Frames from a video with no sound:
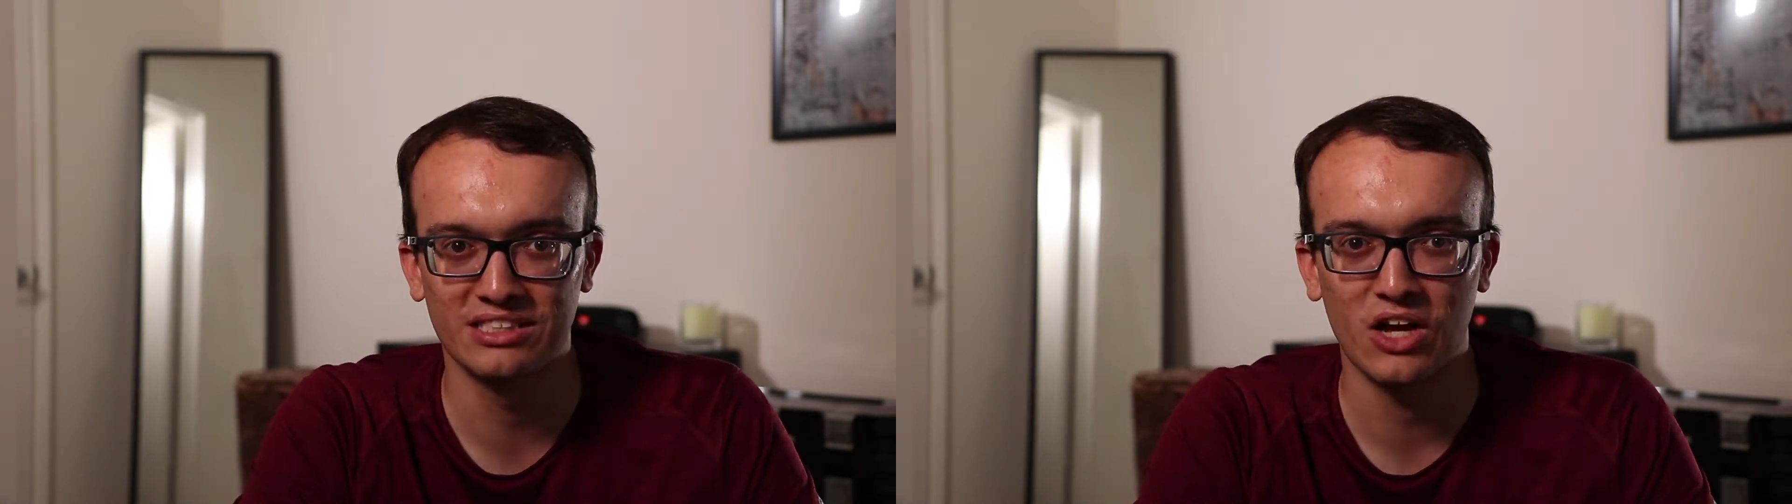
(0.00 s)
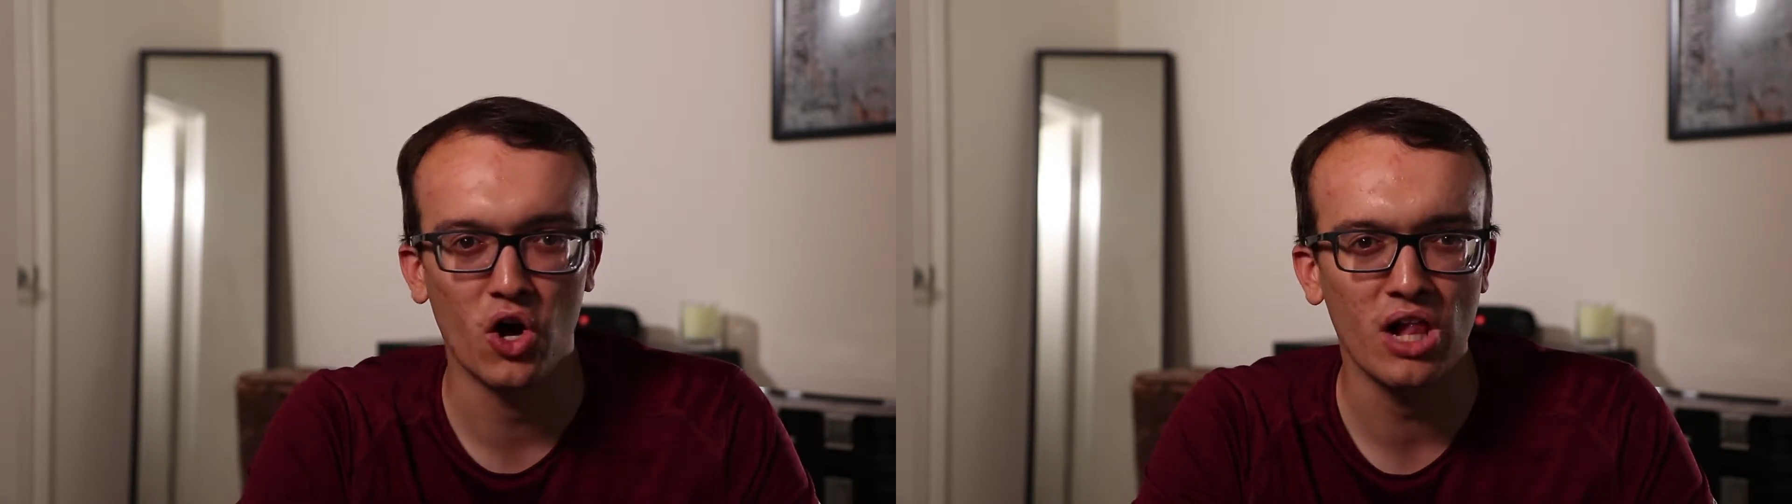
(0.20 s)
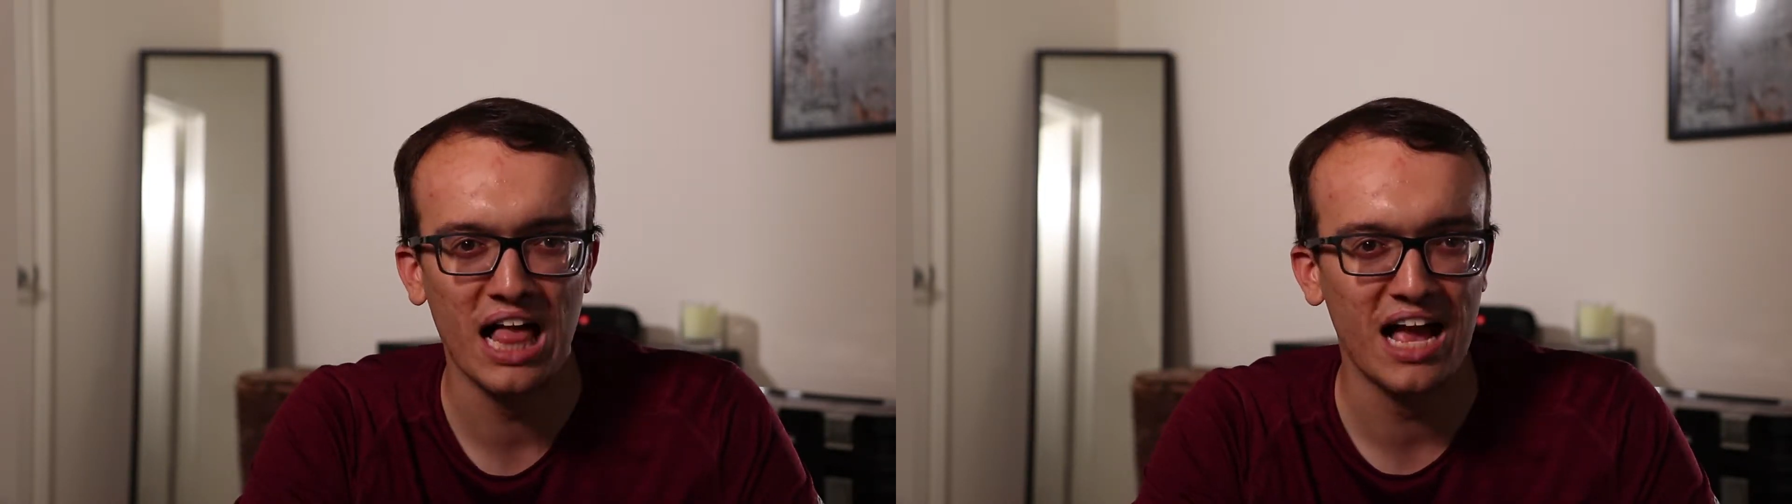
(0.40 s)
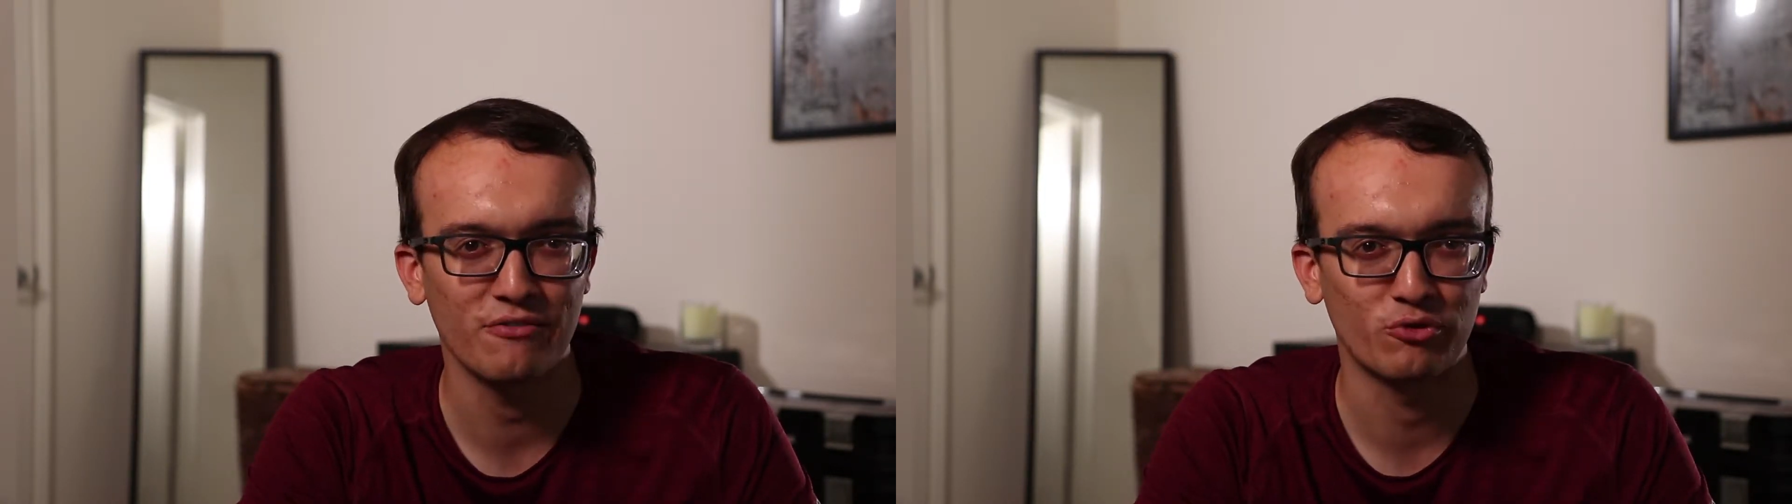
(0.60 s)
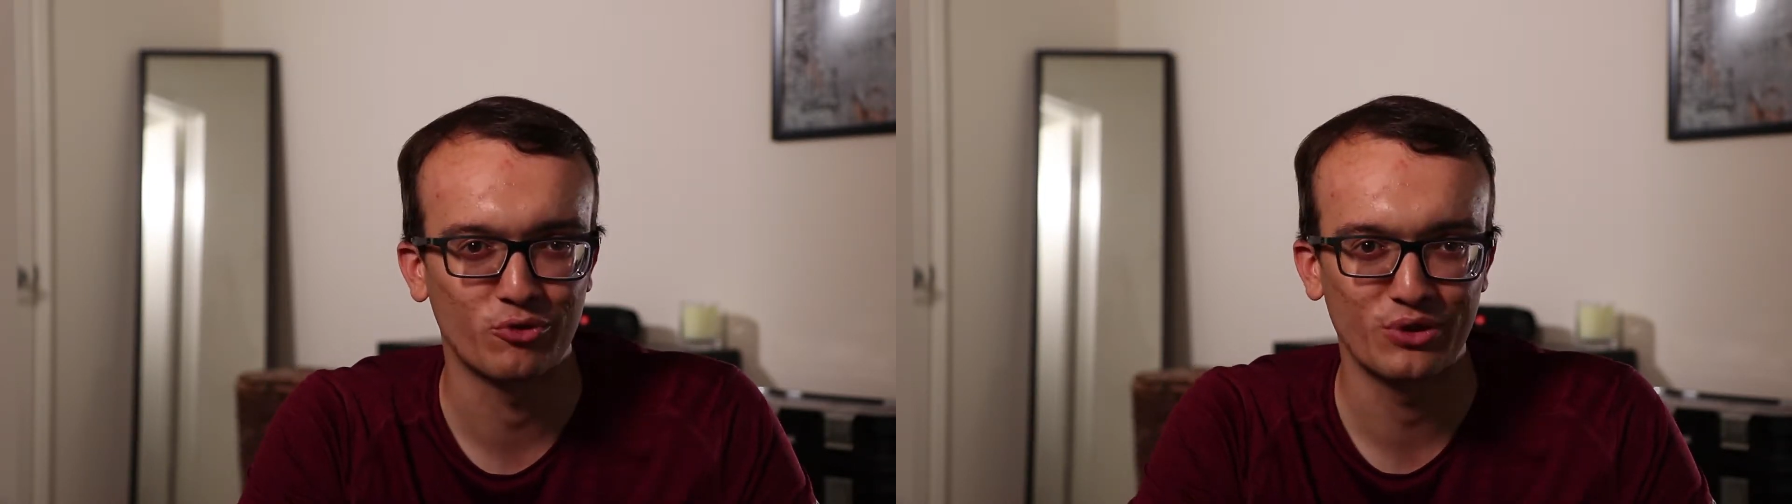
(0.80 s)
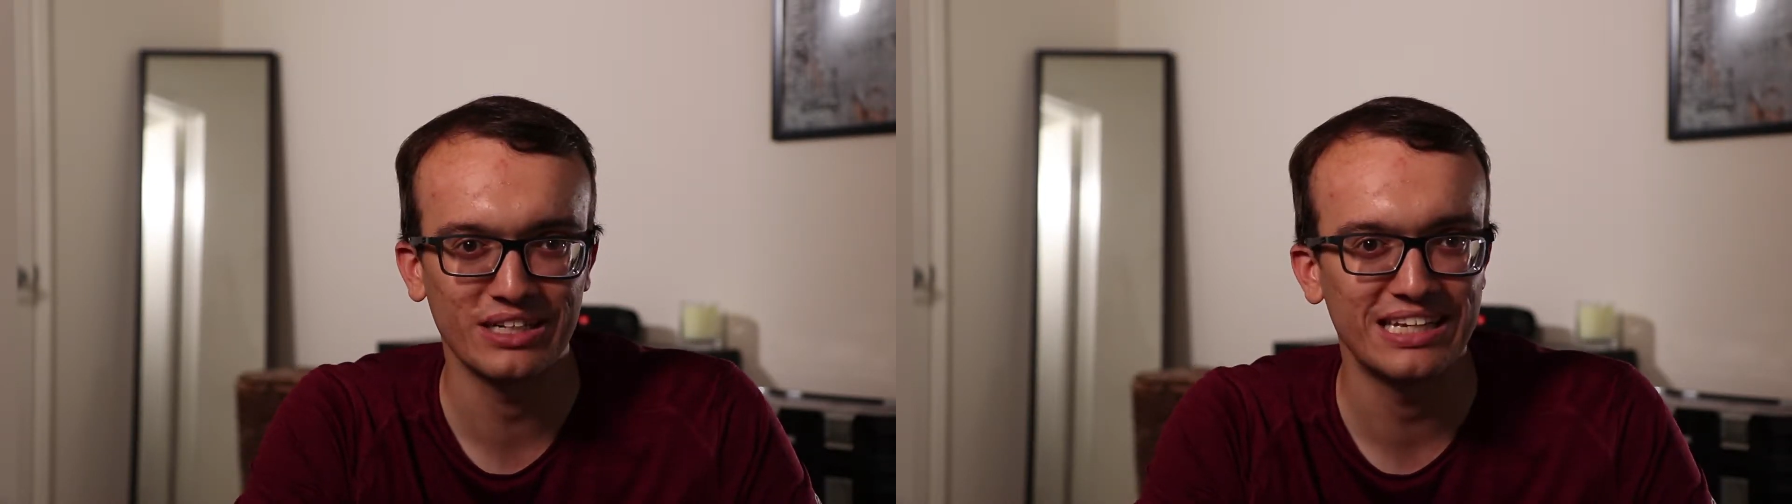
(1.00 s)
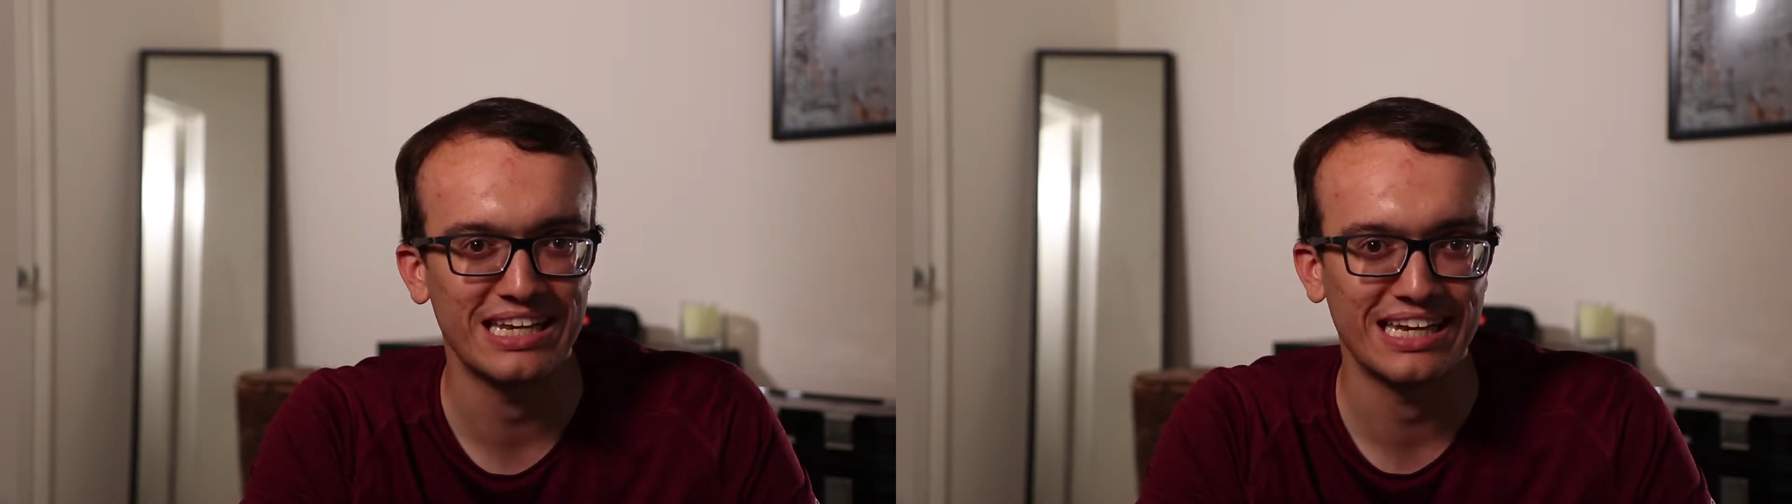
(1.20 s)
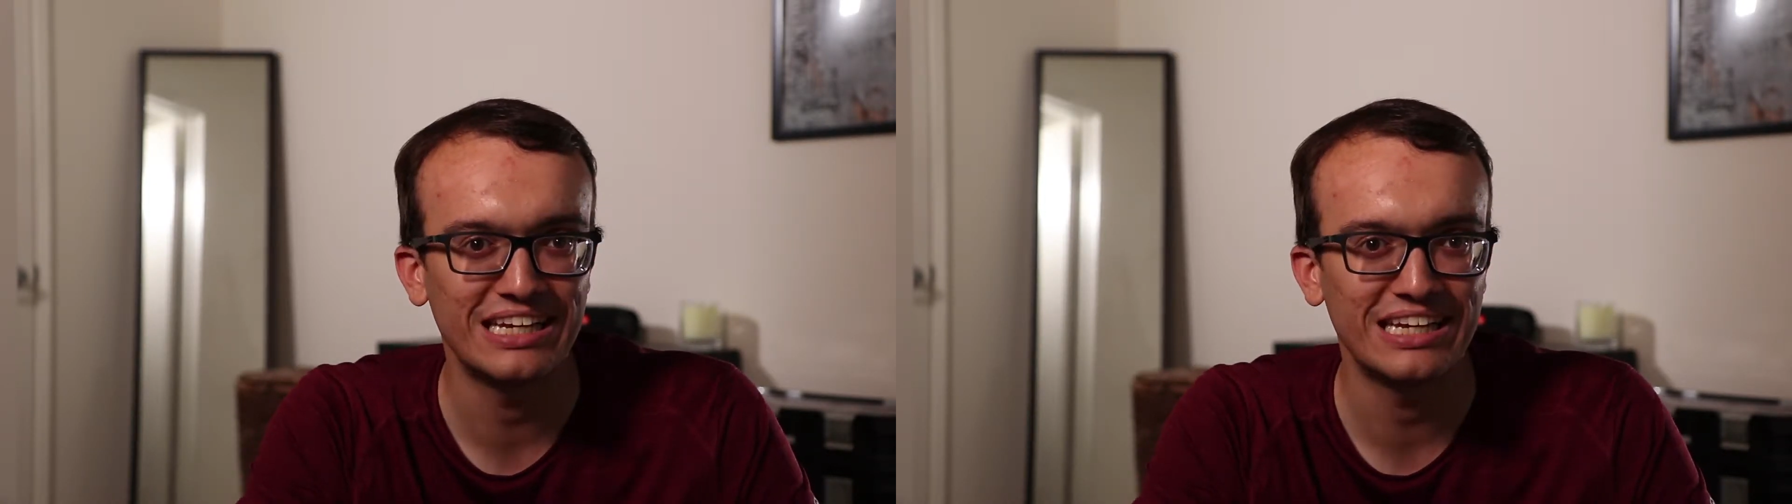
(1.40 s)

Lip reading: they all have really